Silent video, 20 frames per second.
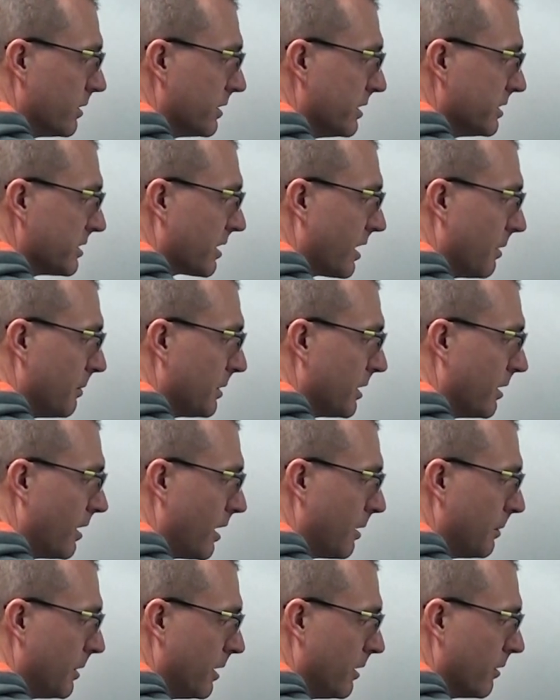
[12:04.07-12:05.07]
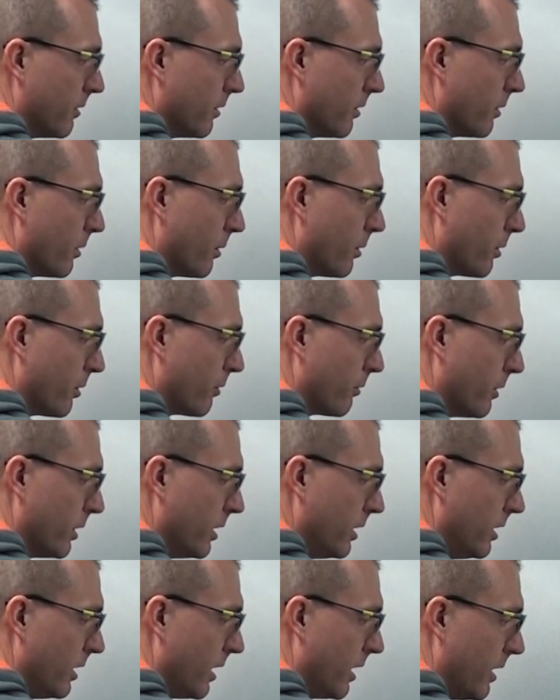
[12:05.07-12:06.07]
least common denominator,
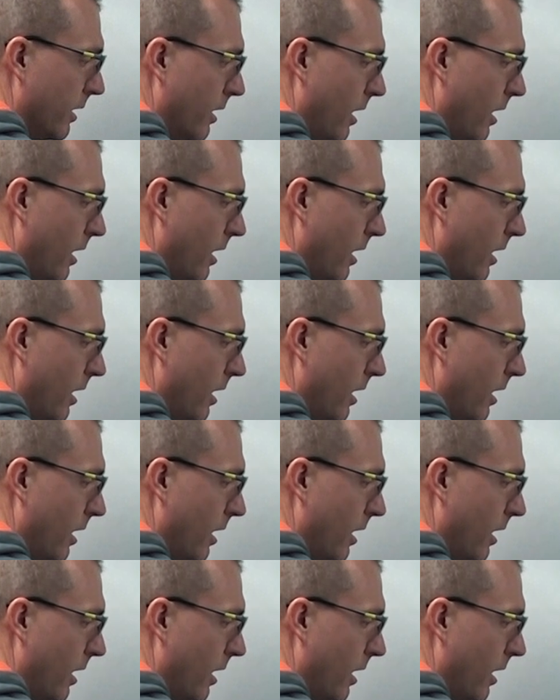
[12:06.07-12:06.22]
3 and